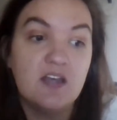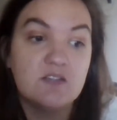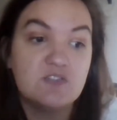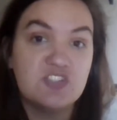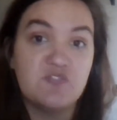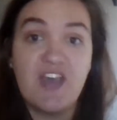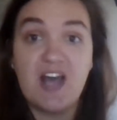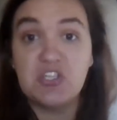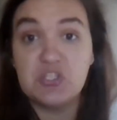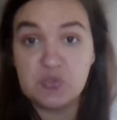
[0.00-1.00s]
just
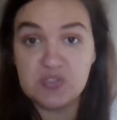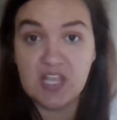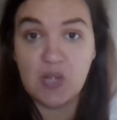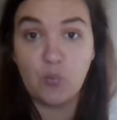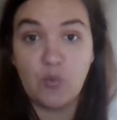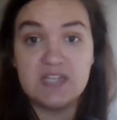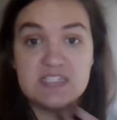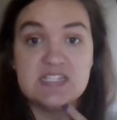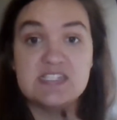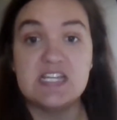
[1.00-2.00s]
values and
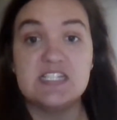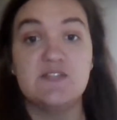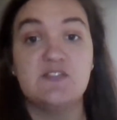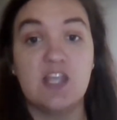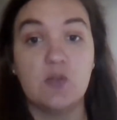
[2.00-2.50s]
what incentives get